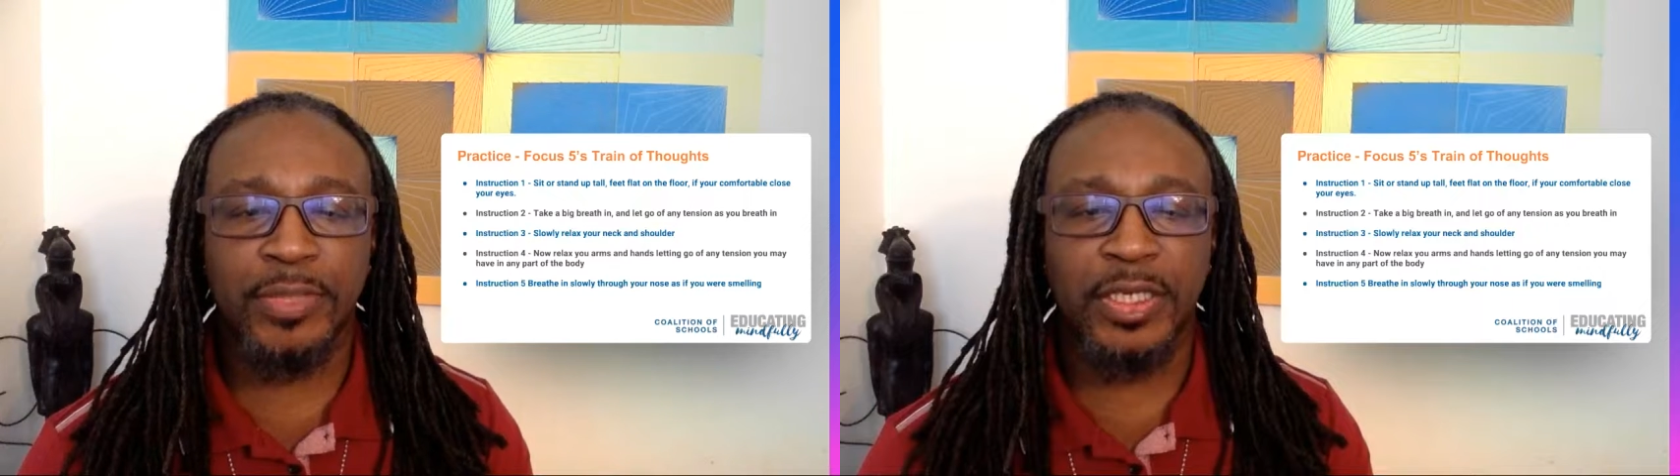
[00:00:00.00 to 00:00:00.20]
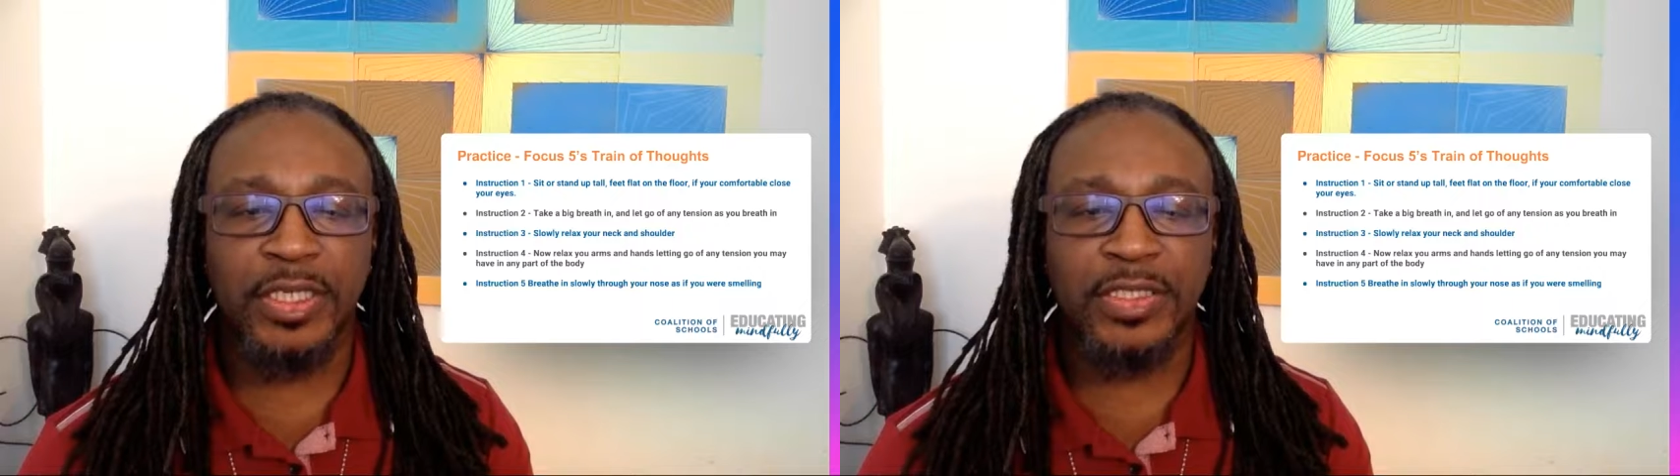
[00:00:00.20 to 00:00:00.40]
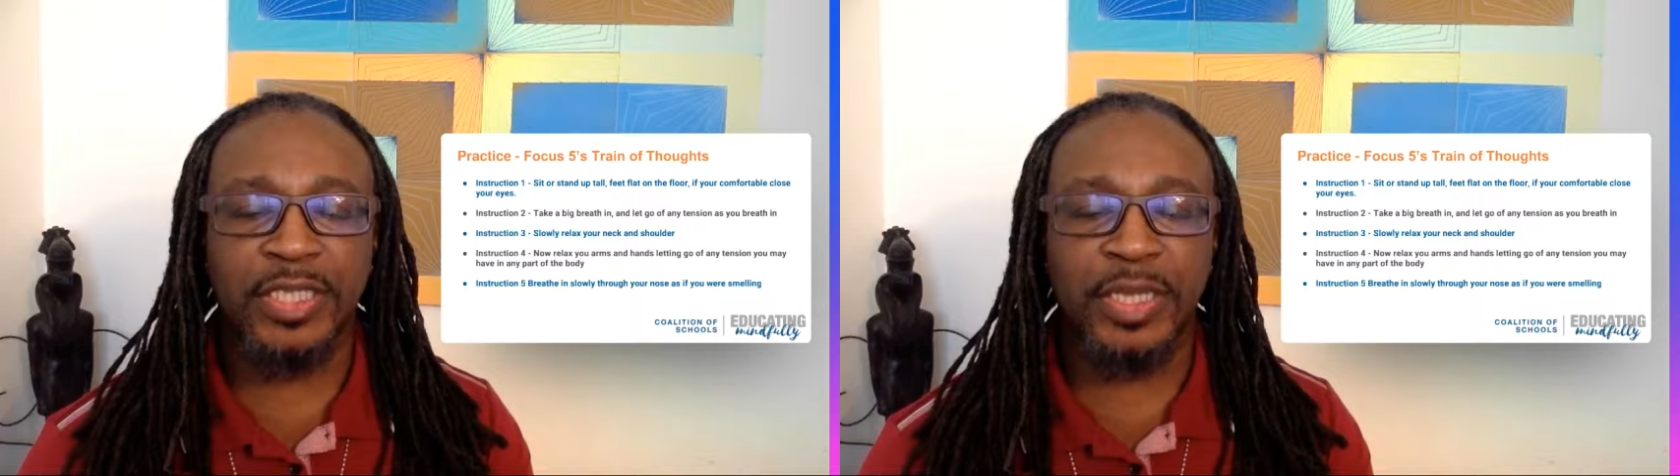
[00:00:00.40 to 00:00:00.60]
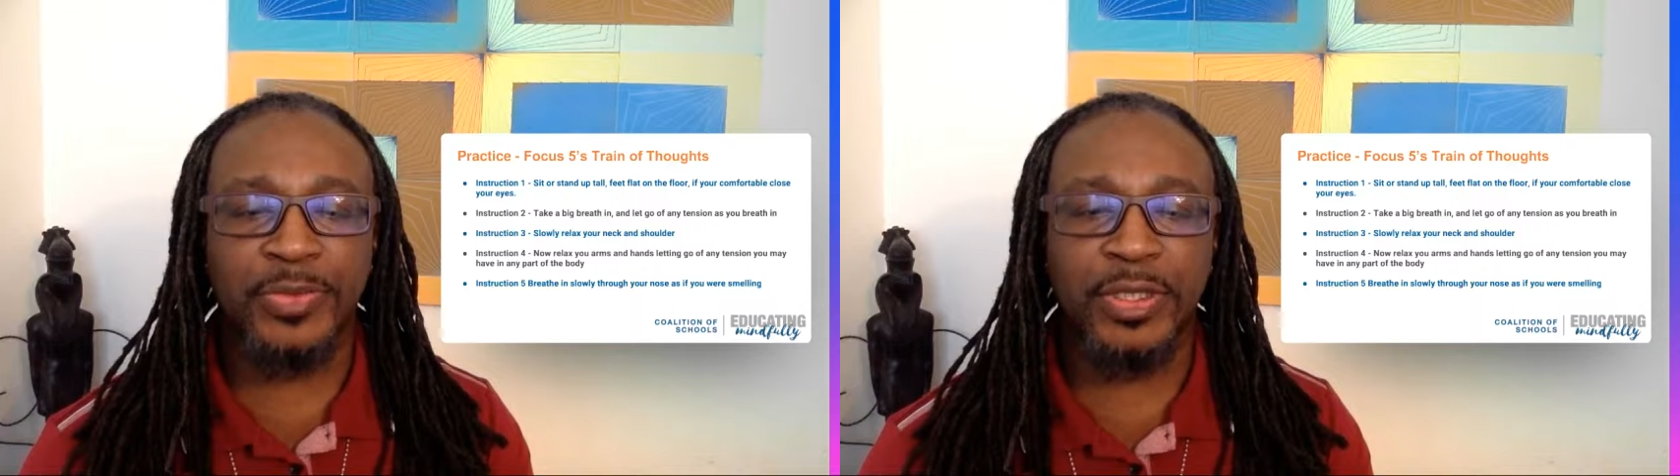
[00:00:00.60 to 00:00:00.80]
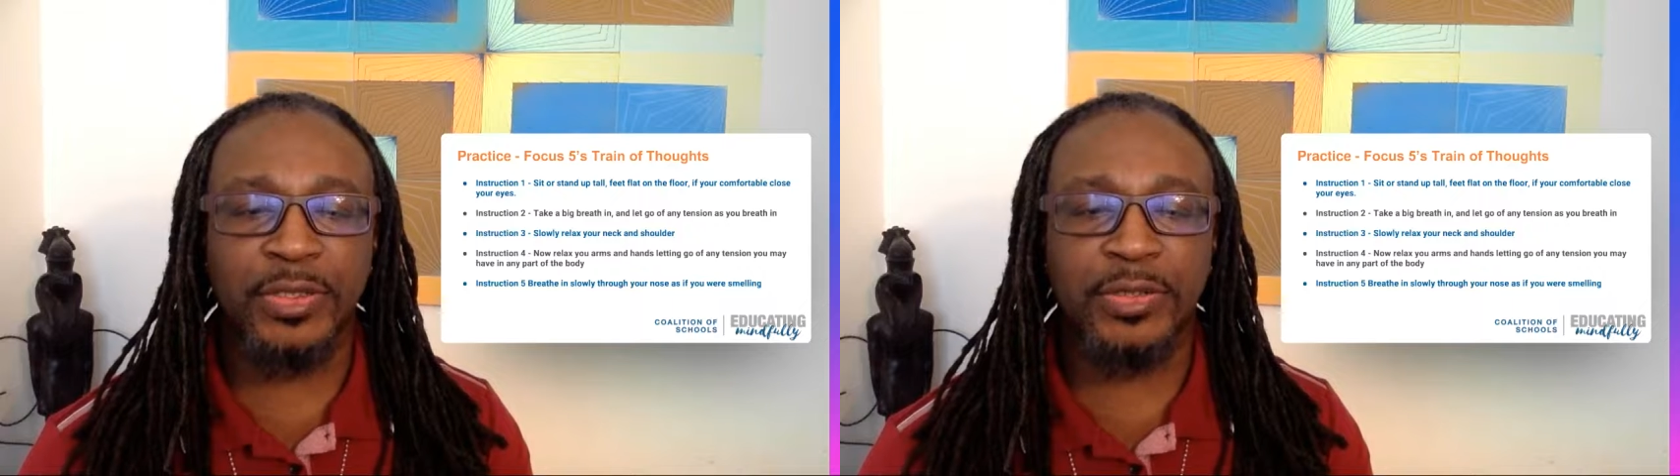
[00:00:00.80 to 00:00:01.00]
being
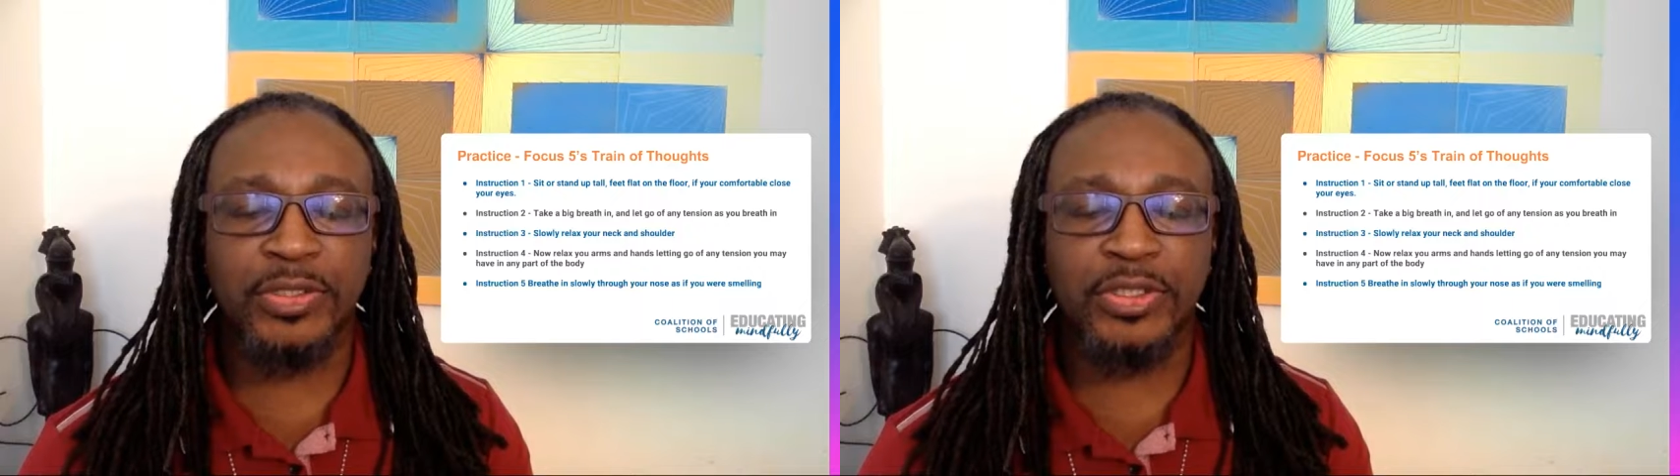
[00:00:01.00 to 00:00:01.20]
accepting,